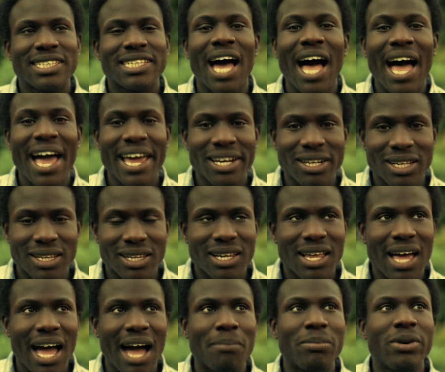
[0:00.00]
title,
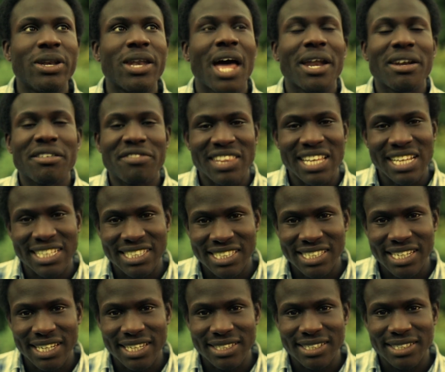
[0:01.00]
I'm none of these
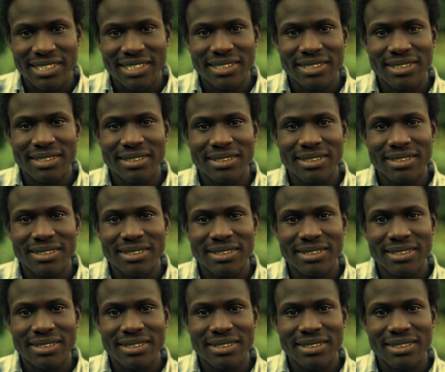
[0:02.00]
things,